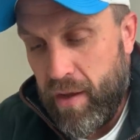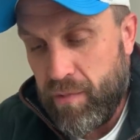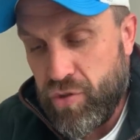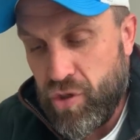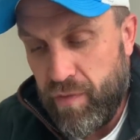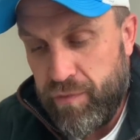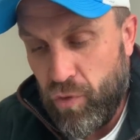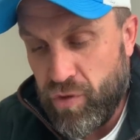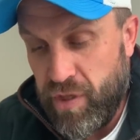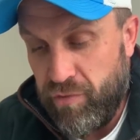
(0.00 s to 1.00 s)
Shot
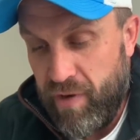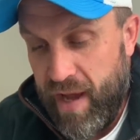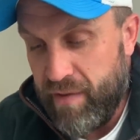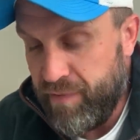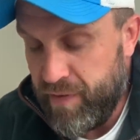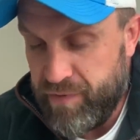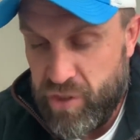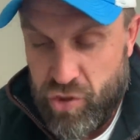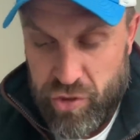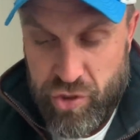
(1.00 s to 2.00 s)
43 out of 50,
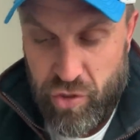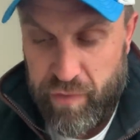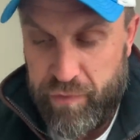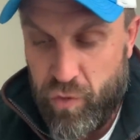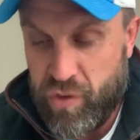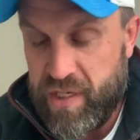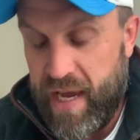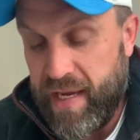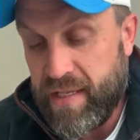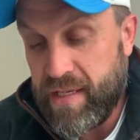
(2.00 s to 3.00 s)
should have shot a
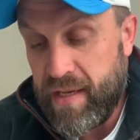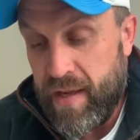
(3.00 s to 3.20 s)
48.